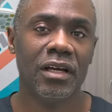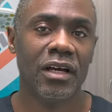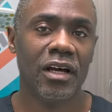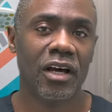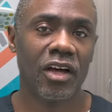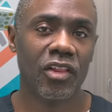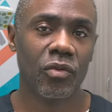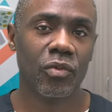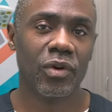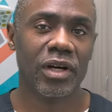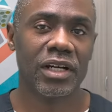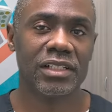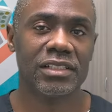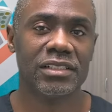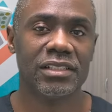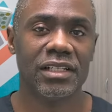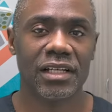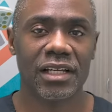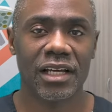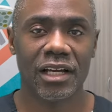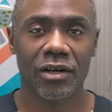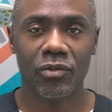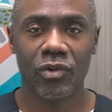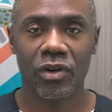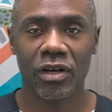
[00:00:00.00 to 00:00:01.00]
Otherwise, check
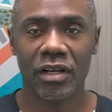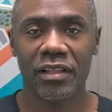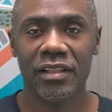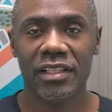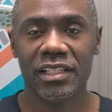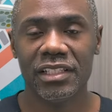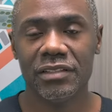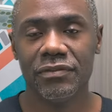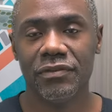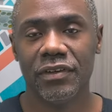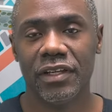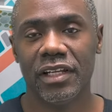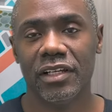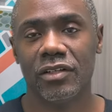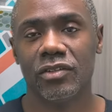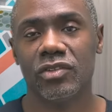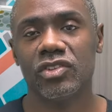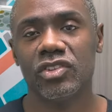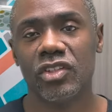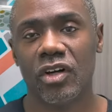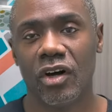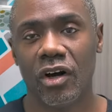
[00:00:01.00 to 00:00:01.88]
out one of these videos